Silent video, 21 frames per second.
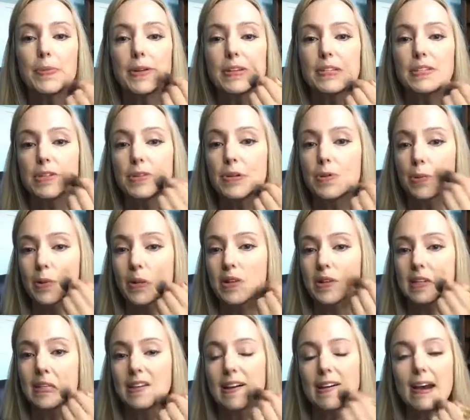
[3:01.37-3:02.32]
places you really
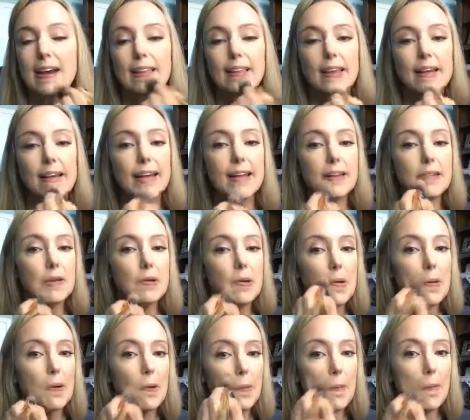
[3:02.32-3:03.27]
need the highlight
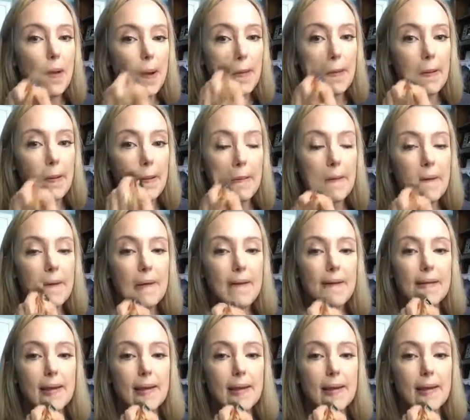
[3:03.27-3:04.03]
are where,